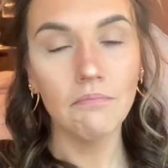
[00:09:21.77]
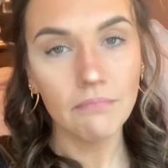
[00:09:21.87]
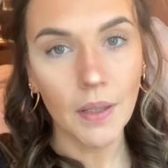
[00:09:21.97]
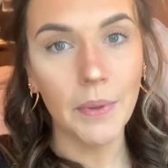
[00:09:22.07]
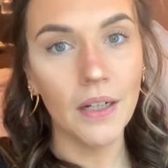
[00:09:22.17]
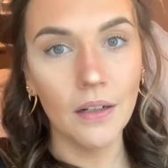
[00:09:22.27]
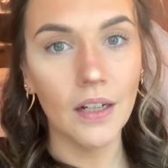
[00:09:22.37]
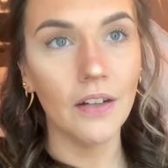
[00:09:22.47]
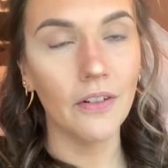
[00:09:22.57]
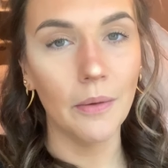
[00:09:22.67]
I mean, I look like
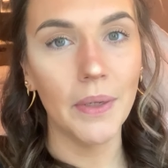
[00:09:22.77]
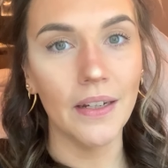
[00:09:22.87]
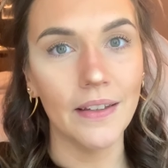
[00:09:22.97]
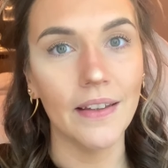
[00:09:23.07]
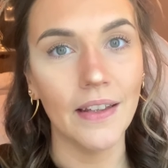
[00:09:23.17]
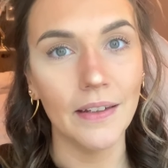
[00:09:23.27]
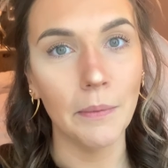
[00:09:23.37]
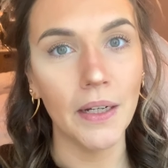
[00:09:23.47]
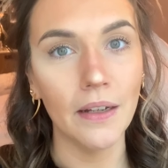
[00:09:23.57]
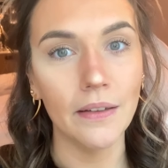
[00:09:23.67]
I've got a penis at the end of my
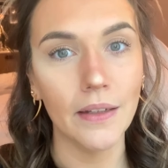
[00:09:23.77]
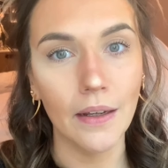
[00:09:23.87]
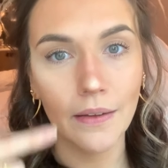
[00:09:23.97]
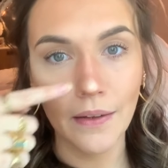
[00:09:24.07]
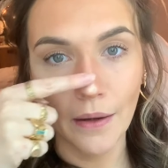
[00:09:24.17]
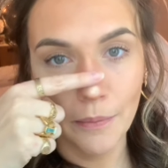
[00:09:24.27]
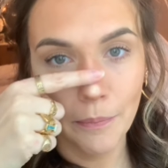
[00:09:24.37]
nose now, so